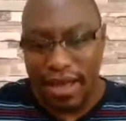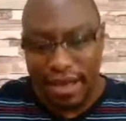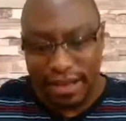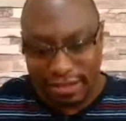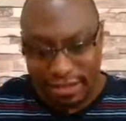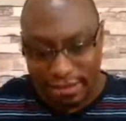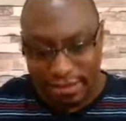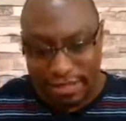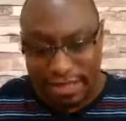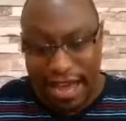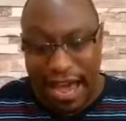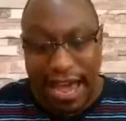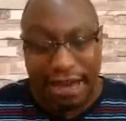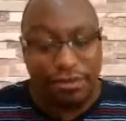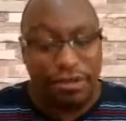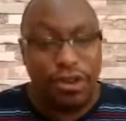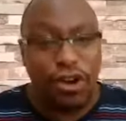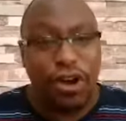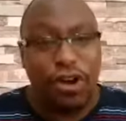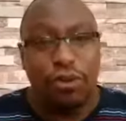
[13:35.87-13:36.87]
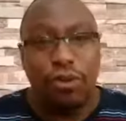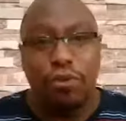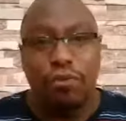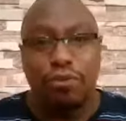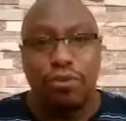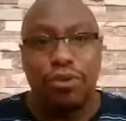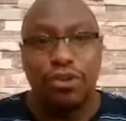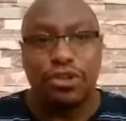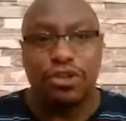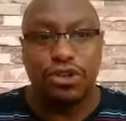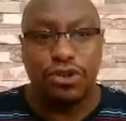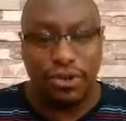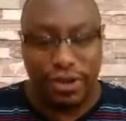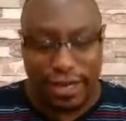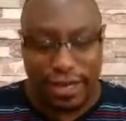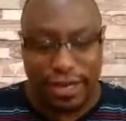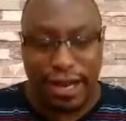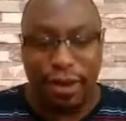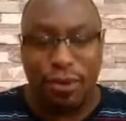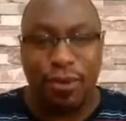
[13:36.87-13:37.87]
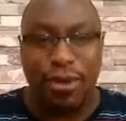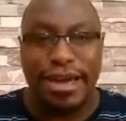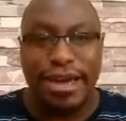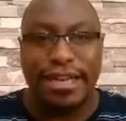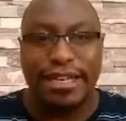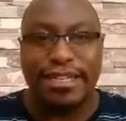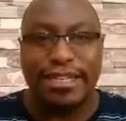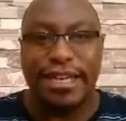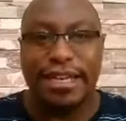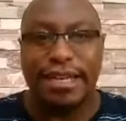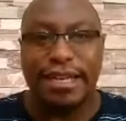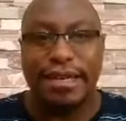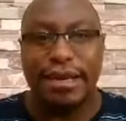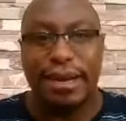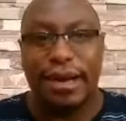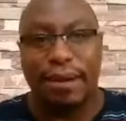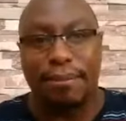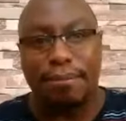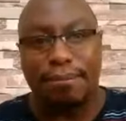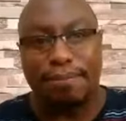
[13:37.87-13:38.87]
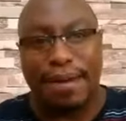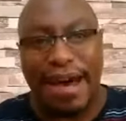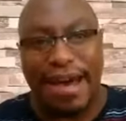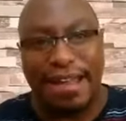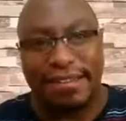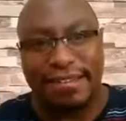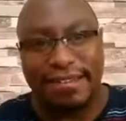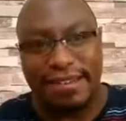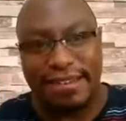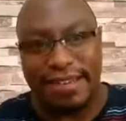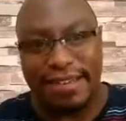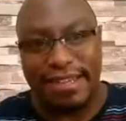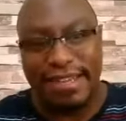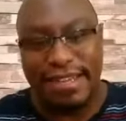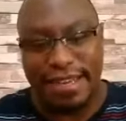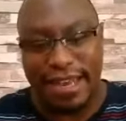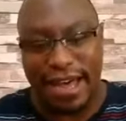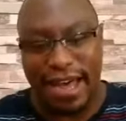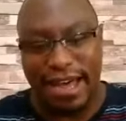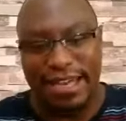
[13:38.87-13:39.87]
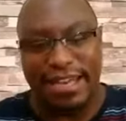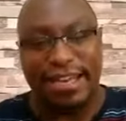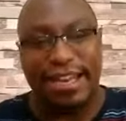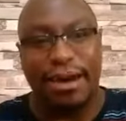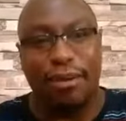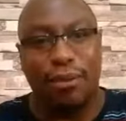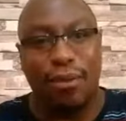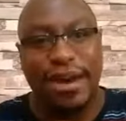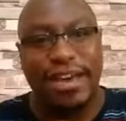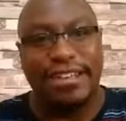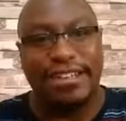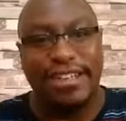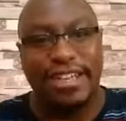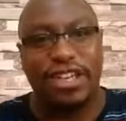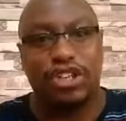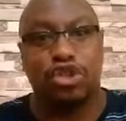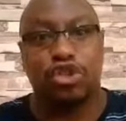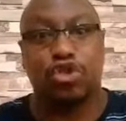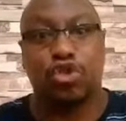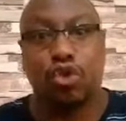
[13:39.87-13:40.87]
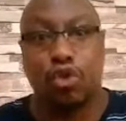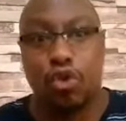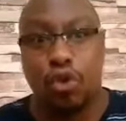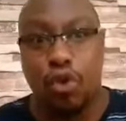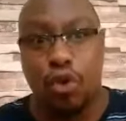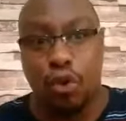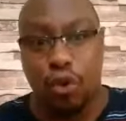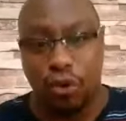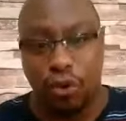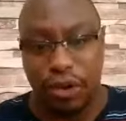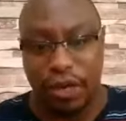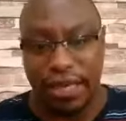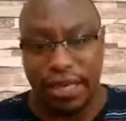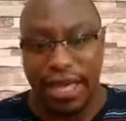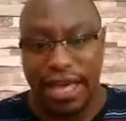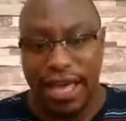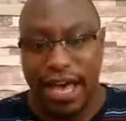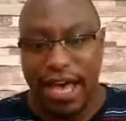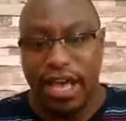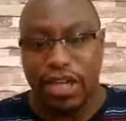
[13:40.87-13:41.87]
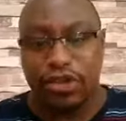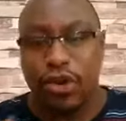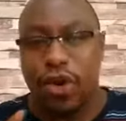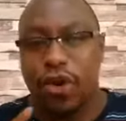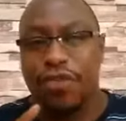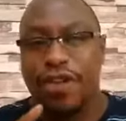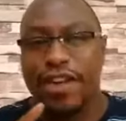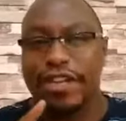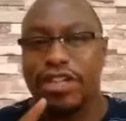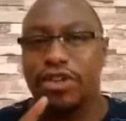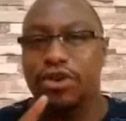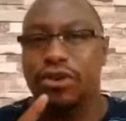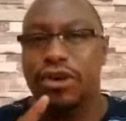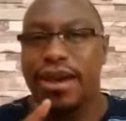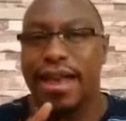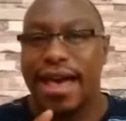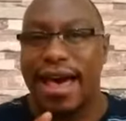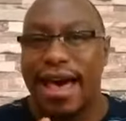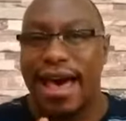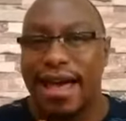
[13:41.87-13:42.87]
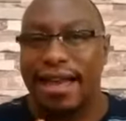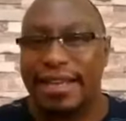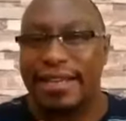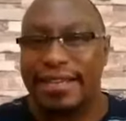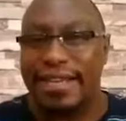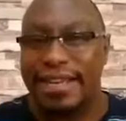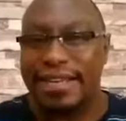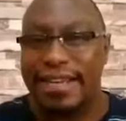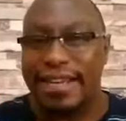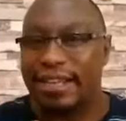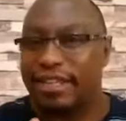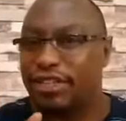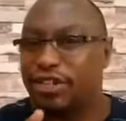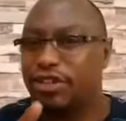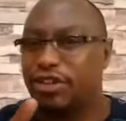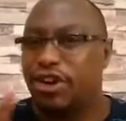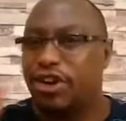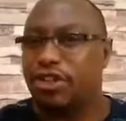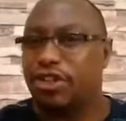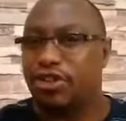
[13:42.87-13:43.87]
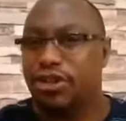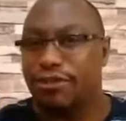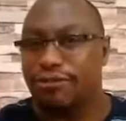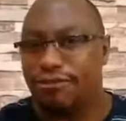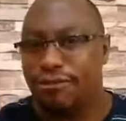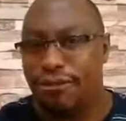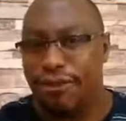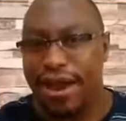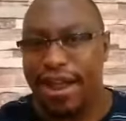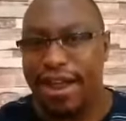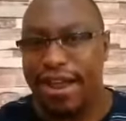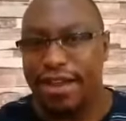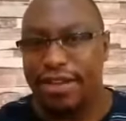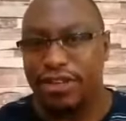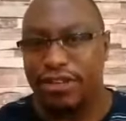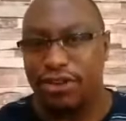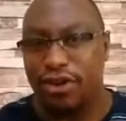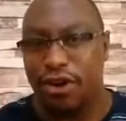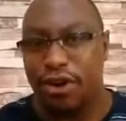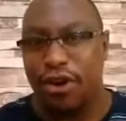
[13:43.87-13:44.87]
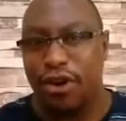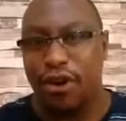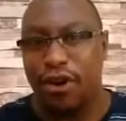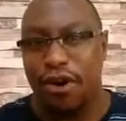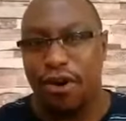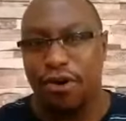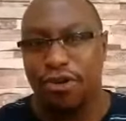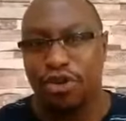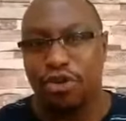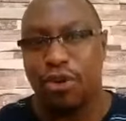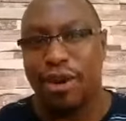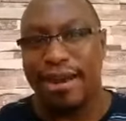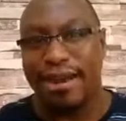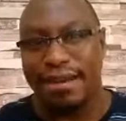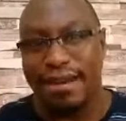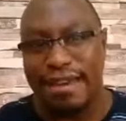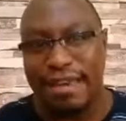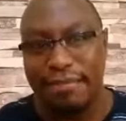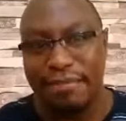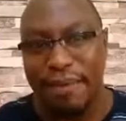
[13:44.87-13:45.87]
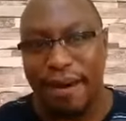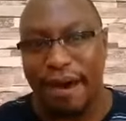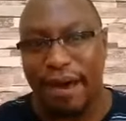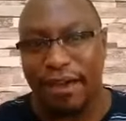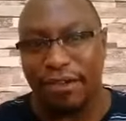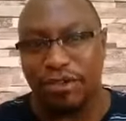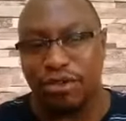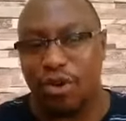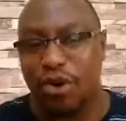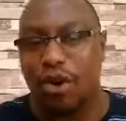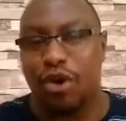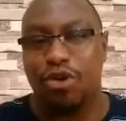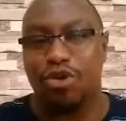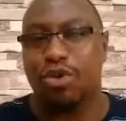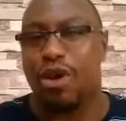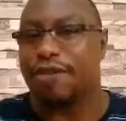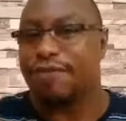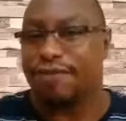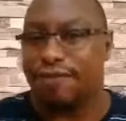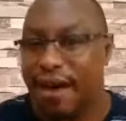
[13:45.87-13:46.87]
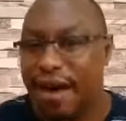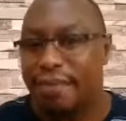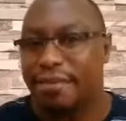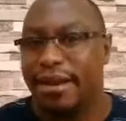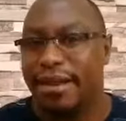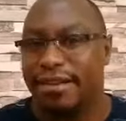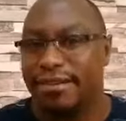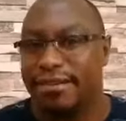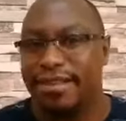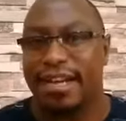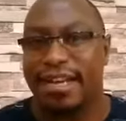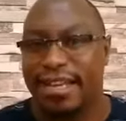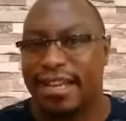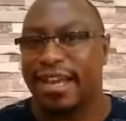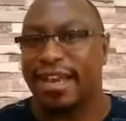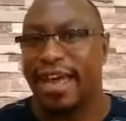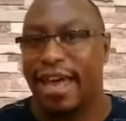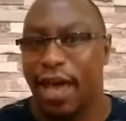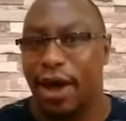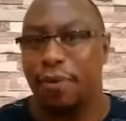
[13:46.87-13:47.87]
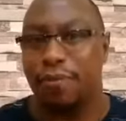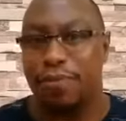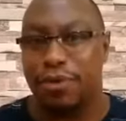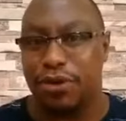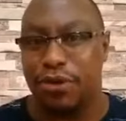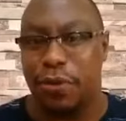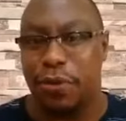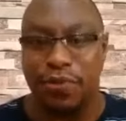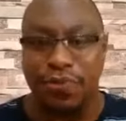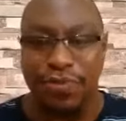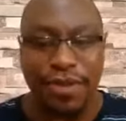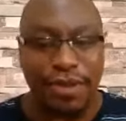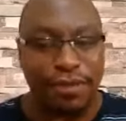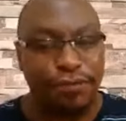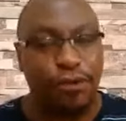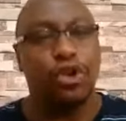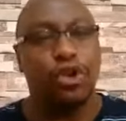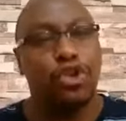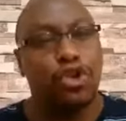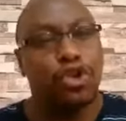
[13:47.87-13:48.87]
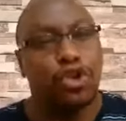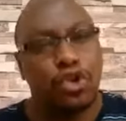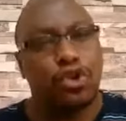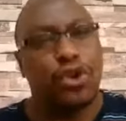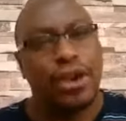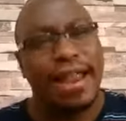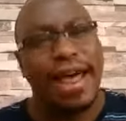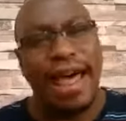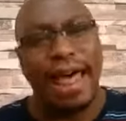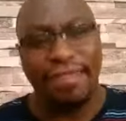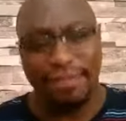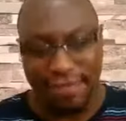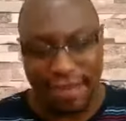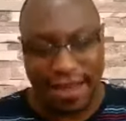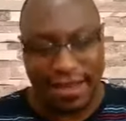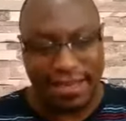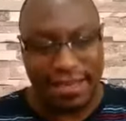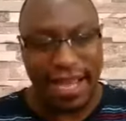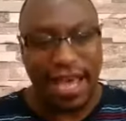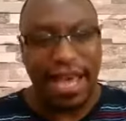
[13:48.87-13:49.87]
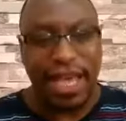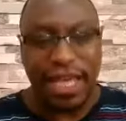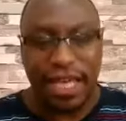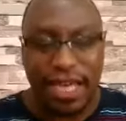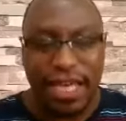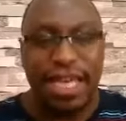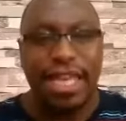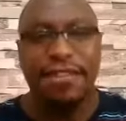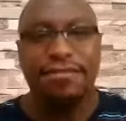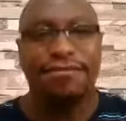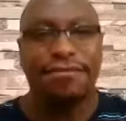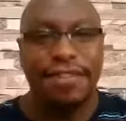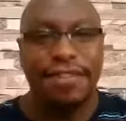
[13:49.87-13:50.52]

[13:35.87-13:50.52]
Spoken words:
Sometimes God will put you in a waiting pattern, in a waiting school, so that you learn that it's not your friends or your neighbors or your families that can help you. For you to learn that if